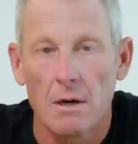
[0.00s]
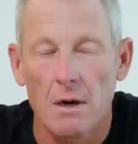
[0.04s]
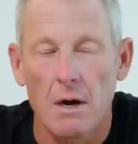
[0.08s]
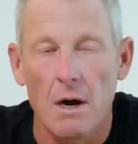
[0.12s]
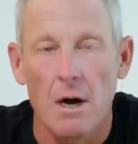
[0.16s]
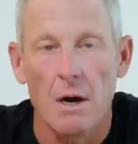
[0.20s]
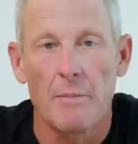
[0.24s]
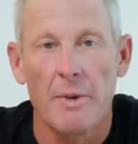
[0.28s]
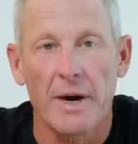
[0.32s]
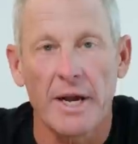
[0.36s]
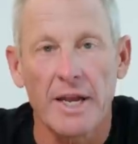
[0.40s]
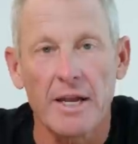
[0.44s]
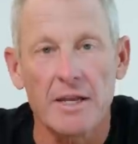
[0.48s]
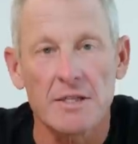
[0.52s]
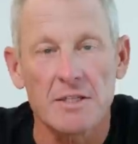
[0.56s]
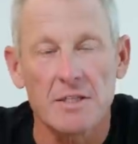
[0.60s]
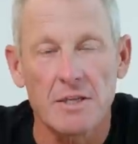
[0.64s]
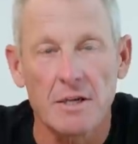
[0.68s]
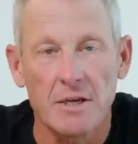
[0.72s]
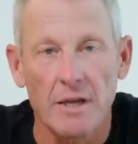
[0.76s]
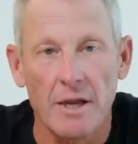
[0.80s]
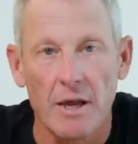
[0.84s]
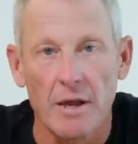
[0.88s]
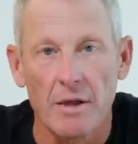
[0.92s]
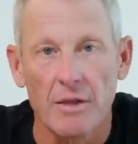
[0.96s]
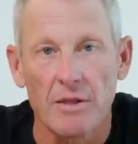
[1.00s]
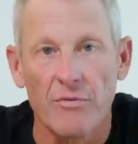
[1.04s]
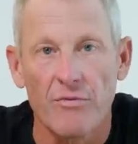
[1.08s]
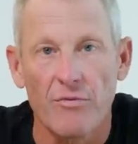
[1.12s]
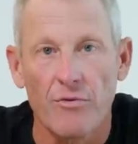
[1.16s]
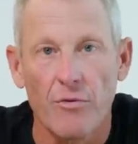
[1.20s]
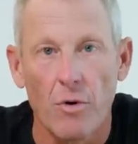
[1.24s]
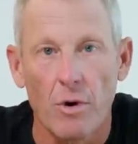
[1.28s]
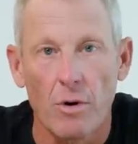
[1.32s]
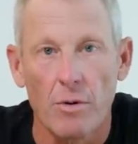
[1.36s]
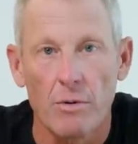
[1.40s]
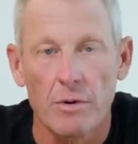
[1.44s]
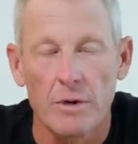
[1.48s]
All right, my guest today on the
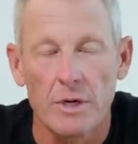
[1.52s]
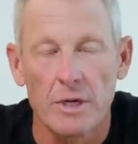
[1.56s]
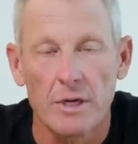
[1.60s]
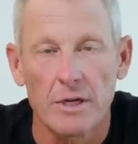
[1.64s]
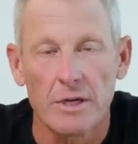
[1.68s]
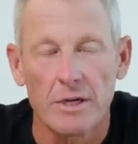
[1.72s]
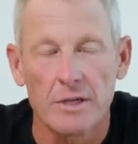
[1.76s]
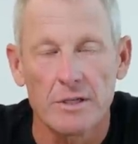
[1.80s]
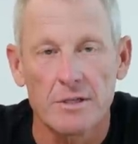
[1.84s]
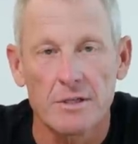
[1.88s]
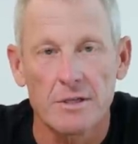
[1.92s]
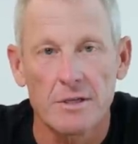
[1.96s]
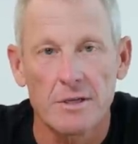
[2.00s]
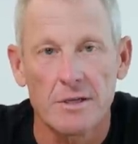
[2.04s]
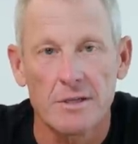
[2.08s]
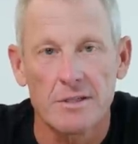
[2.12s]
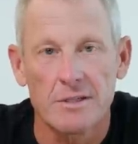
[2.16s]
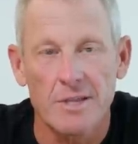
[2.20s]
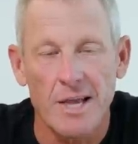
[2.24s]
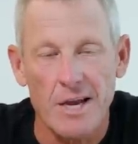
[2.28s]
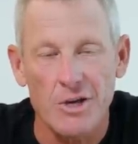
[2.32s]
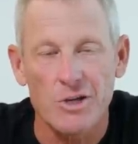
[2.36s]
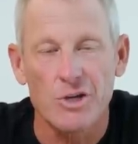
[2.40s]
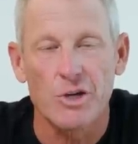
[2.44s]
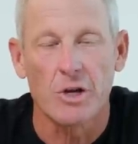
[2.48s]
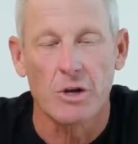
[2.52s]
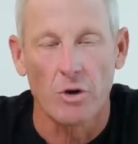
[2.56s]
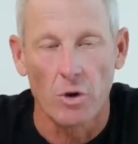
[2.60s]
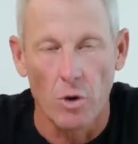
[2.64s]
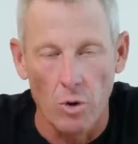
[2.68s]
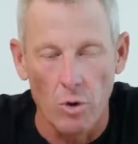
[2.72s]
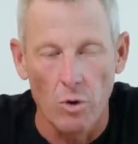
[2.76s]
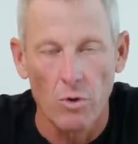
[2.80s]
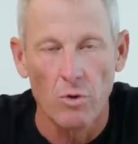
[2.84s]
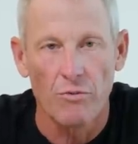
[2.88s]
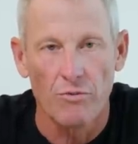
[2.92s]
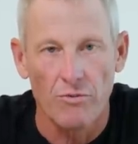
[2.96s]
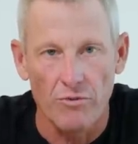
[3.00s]
forward is is actually an
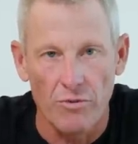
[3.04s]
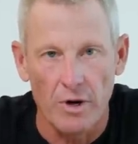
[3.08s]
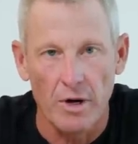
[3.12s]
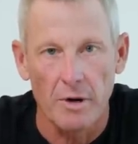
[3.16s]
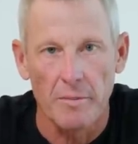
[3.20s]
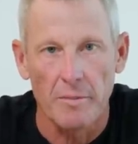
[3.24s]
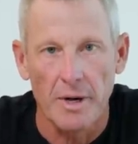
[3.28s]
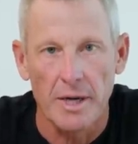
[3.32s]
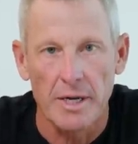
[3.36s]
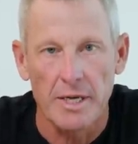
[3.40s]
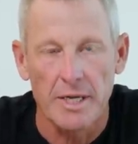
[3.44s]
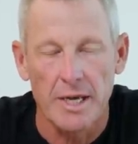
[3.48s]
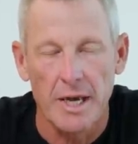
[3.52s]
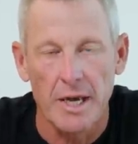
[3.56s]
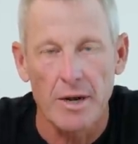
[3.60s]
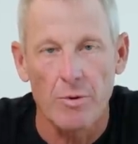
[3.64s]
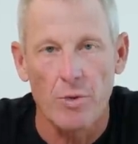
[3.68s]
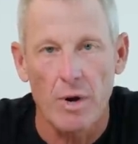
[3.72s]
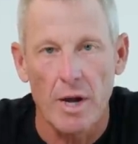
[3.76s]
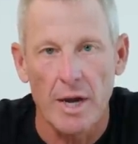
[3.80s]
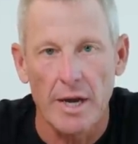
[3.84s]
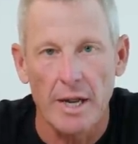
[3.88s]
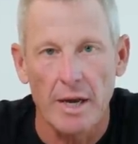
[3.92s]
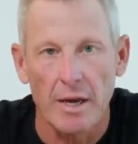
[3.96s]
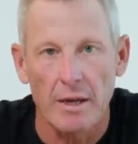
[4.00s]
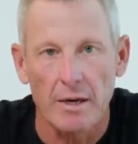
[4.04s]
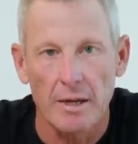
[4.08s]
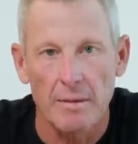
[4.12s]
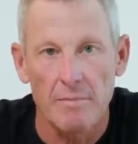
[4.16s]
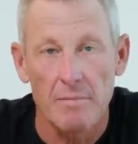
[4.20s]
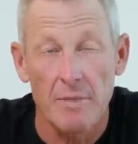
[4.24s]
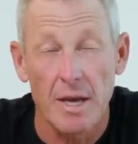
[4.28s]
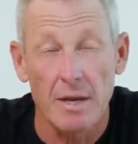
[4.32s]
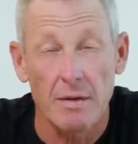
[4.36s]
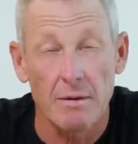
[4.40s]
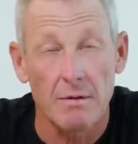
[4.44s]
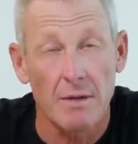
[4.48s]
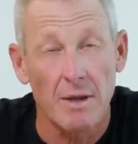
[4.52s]
old friend of mine, Ken Rideout. I
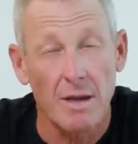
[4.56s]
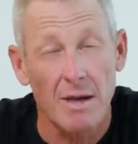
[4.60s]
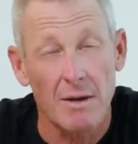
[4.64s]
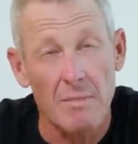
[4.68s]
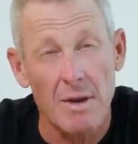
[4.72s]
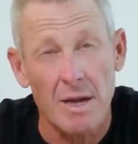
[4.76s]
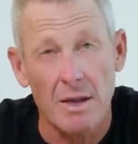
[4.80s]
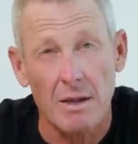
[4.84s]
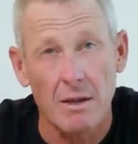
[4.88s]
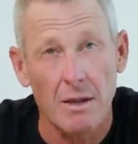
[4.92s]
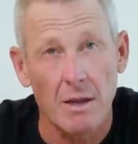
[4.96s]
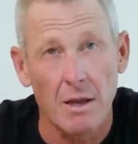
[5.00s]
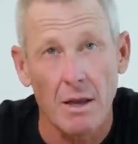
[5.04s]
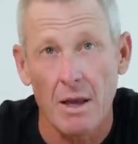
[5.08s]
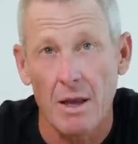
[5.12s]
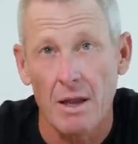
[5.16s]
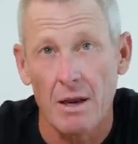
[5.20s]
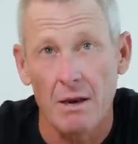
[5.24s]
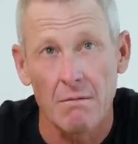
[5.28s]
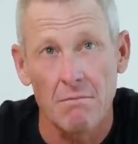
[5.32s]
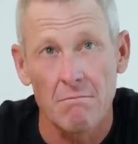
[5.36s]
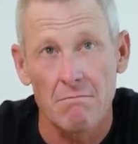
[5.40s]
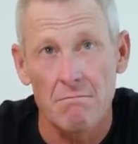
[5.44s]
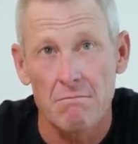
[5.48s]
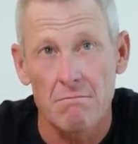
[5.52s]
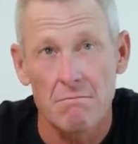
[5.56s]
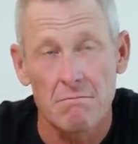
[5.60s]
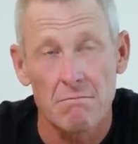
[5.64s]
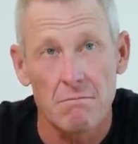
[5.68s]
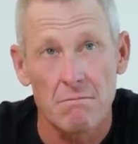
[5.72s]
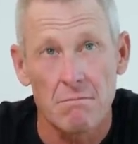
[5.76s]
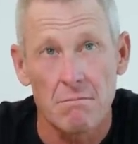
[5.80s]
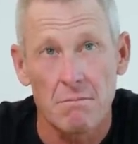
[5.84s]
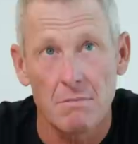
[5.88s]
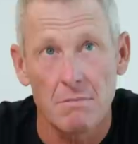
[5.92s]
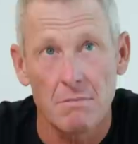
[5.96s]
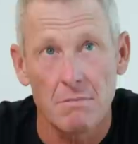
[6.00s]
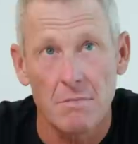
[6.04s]
met I met Ken,
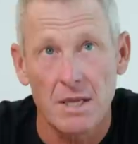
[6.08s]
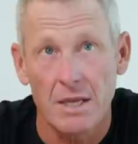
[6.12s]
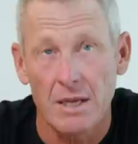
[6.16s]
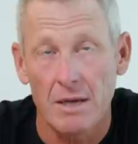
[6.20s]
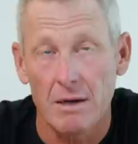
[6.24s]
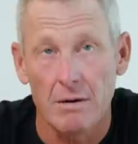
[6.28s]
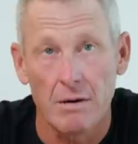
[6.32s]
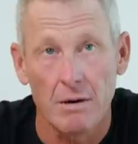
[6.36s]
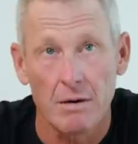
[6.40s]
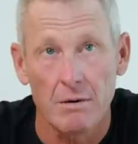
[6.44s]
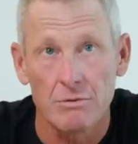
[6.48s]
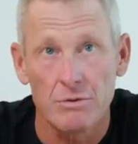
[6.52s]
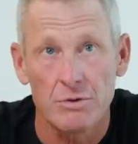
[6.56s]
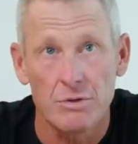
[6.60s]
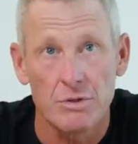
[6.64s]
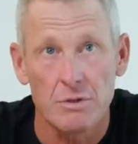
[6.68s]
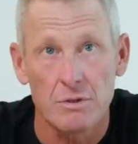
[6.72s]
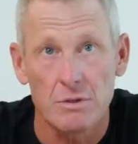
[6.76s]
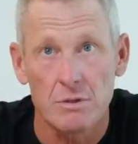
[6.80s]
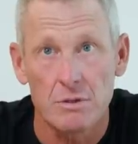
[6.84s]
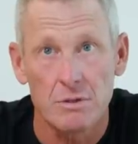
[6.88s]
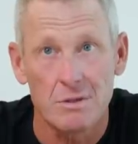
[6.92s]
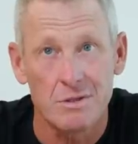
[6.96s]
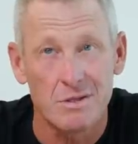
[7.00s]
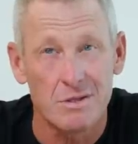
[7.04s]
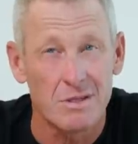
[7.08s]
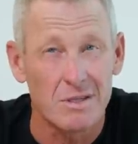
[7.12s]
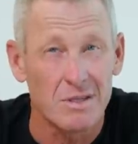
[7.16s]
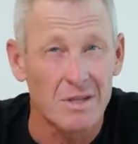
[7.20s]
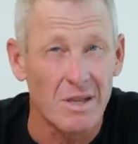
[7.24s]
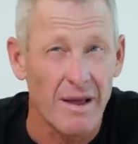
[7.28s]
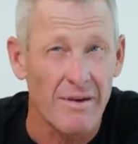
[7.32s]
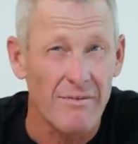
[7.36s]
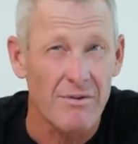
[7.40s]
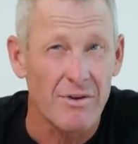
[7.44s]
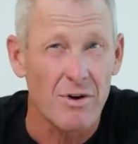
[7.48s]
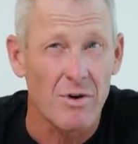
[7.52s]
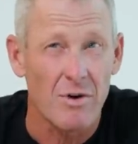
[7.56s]
I don't know,
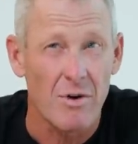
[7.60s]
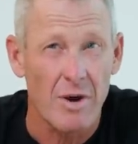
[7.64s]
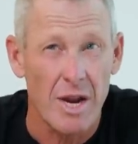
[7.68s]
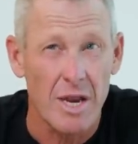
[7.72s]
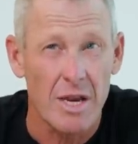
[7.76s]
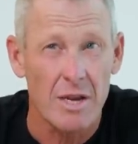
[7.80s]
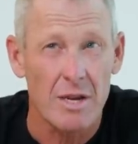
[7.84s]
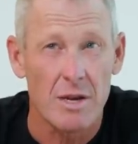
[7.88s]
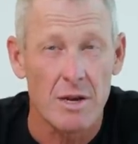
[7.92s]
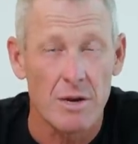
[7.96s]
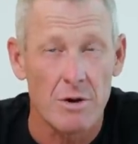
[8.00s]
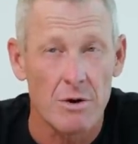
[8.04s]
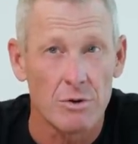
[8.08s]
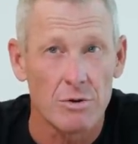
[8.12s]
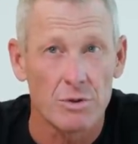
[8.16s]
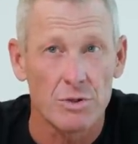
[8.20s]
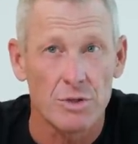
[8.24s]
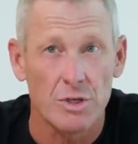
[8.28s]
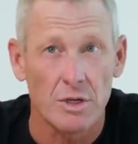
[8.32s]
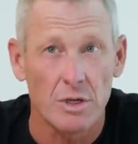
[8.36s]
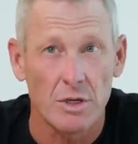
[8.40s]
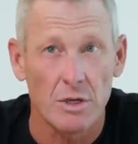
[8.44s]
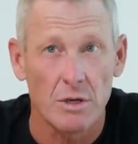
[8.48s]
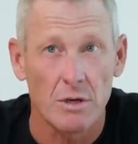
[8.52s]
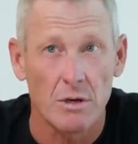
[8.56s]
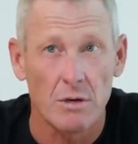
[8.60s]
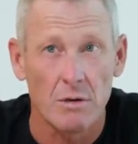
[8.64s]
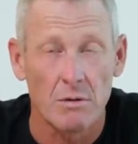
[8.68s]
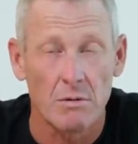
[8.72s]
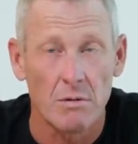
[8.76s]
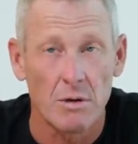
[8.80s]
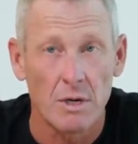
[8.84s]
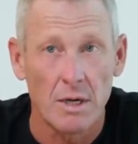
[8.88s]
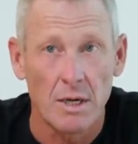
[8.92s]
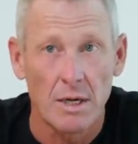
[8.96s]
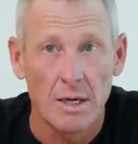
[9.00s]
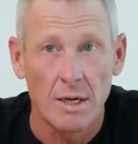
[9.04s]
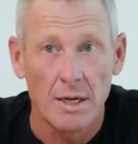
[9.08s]
seven or eight years ago.